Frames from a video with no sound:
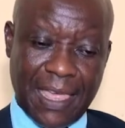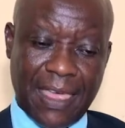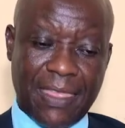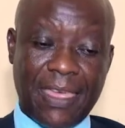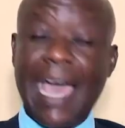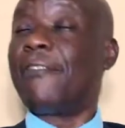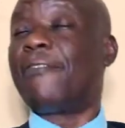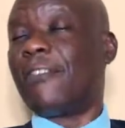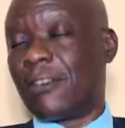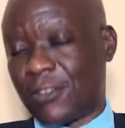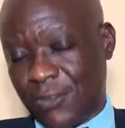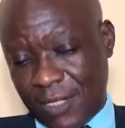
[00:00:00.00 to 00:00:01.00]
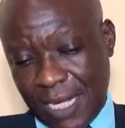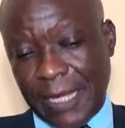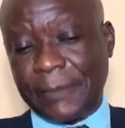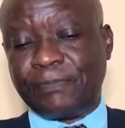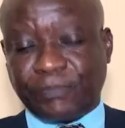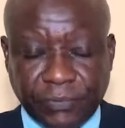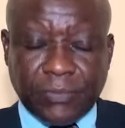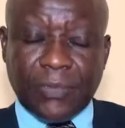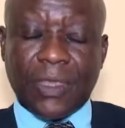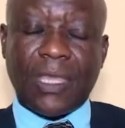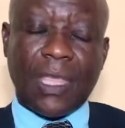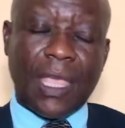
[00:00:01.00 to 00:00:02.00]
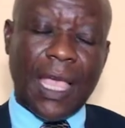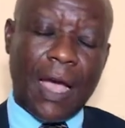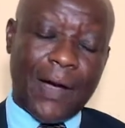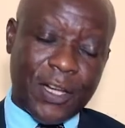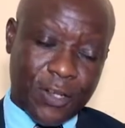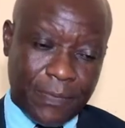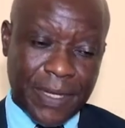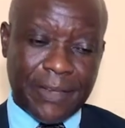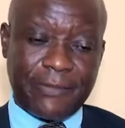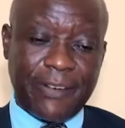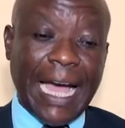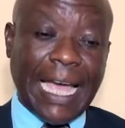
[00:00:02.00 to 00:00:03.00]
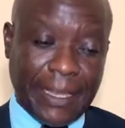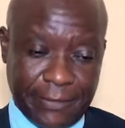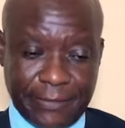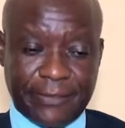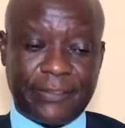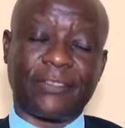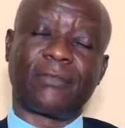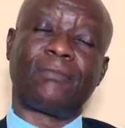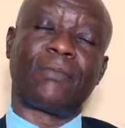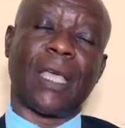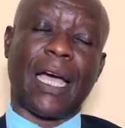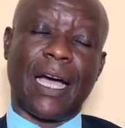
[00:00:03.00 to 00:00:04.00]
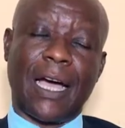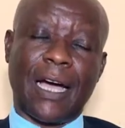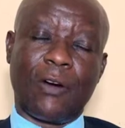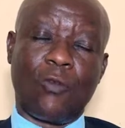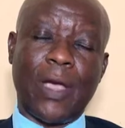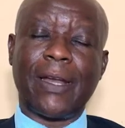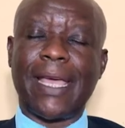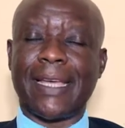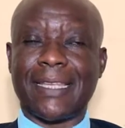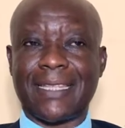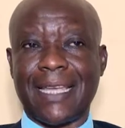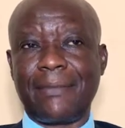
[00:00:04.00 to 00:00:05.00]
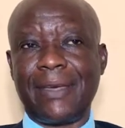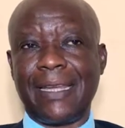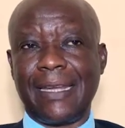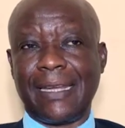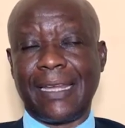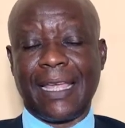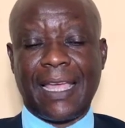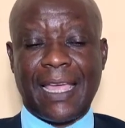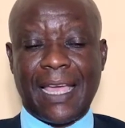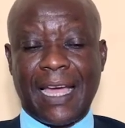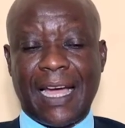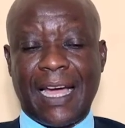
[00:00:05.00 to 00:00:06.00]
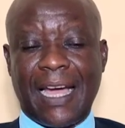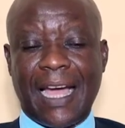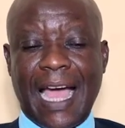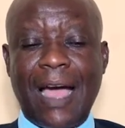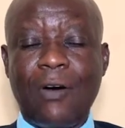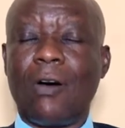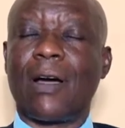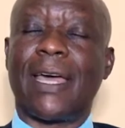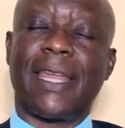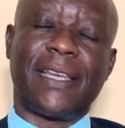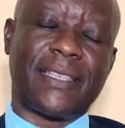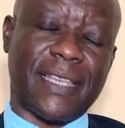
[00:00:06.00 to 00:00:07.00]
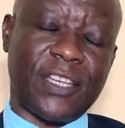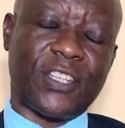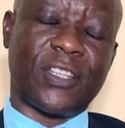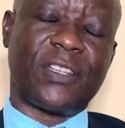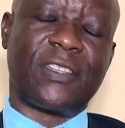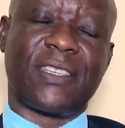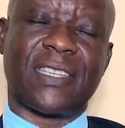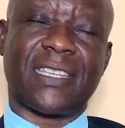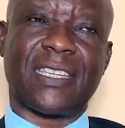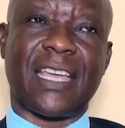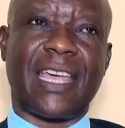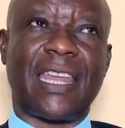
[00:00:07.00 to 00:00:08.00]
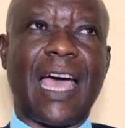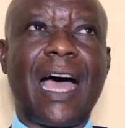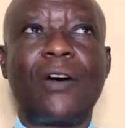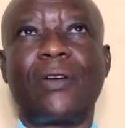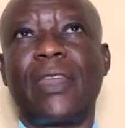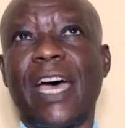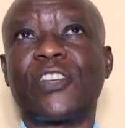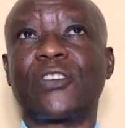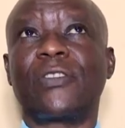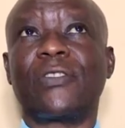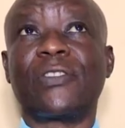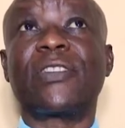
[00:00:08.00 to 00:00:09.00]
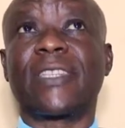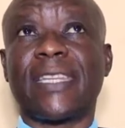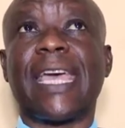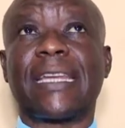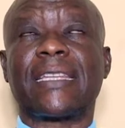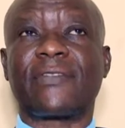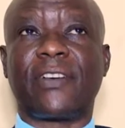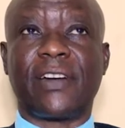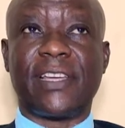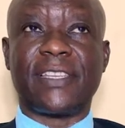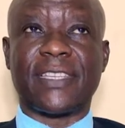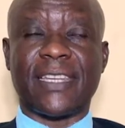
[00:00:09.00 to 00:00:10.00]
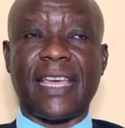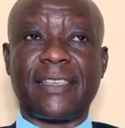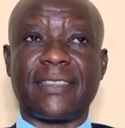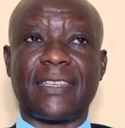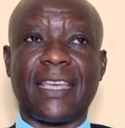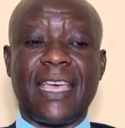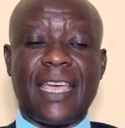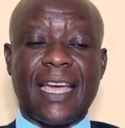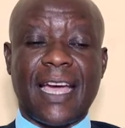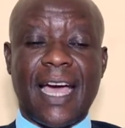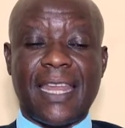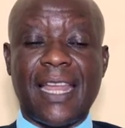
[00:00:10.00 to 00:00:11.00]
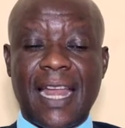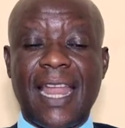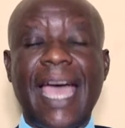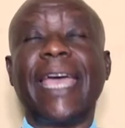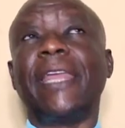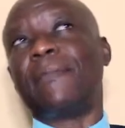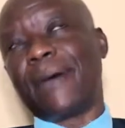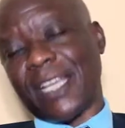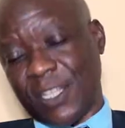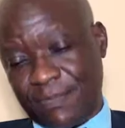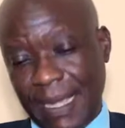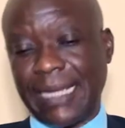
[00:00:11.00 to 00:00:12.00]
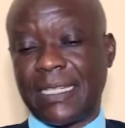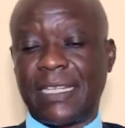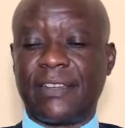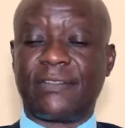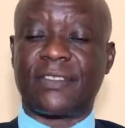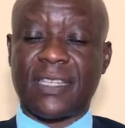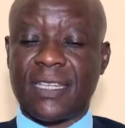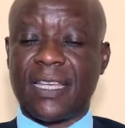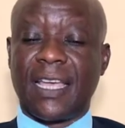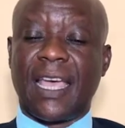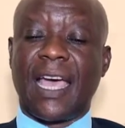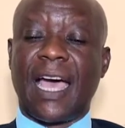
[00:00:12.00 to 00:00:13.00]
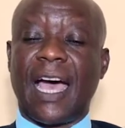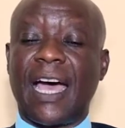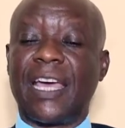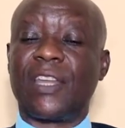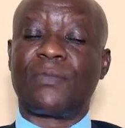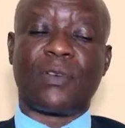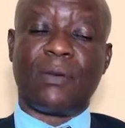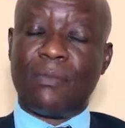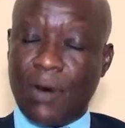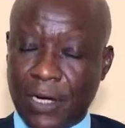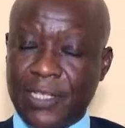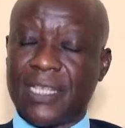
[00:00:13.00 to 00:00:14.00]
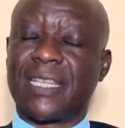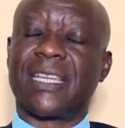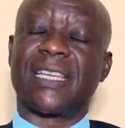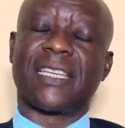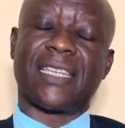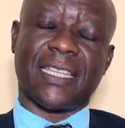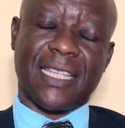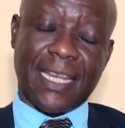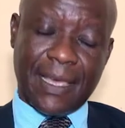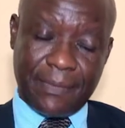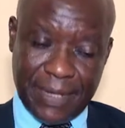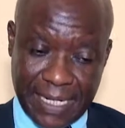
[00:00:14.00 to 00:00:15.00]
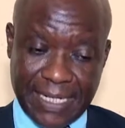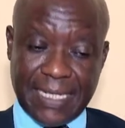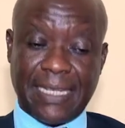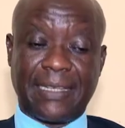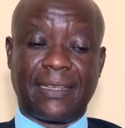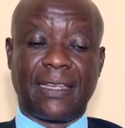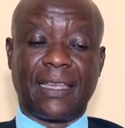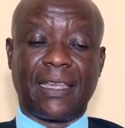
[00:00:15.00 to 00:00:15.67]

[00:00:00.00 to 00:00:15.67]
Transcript: Therefore, today, our topic 5 will examine how organizations and how national states, for instance, can align perspectives and promote sustainability.